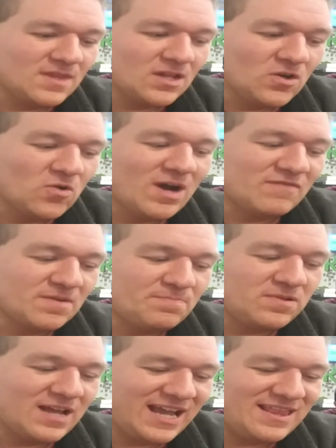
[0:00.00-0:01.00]
Whoever
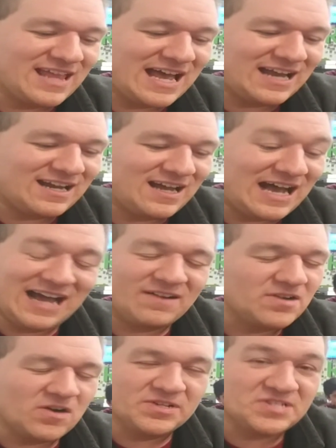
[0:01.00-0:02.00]
played that, I
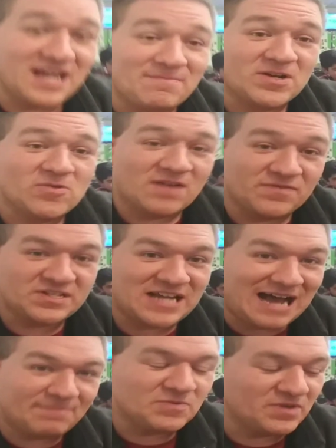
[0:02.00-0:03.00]
don't know his name, but whoever
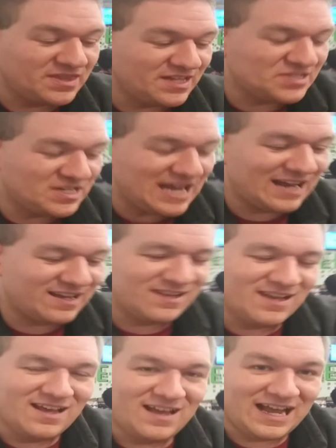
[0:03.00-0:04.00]
topped with this deck
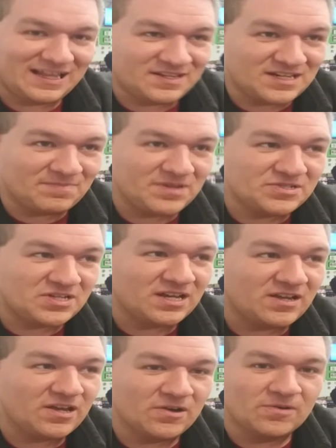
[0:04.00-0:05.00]
at the
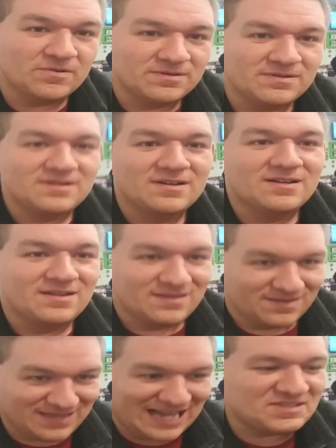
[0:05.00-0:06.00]

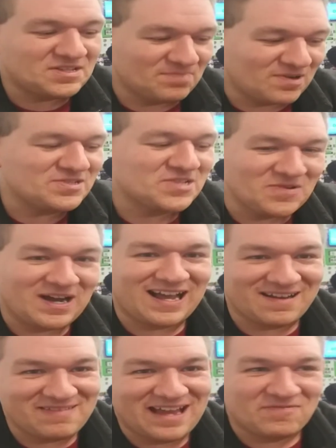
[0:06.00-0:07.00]
WCQ, that's the person who I
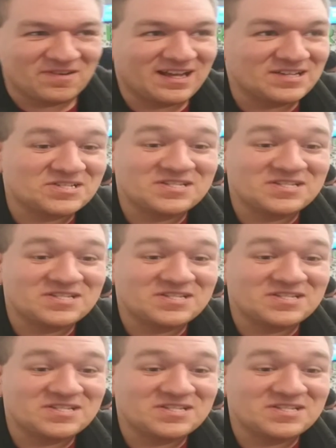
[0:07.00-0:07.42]
got to thank for this.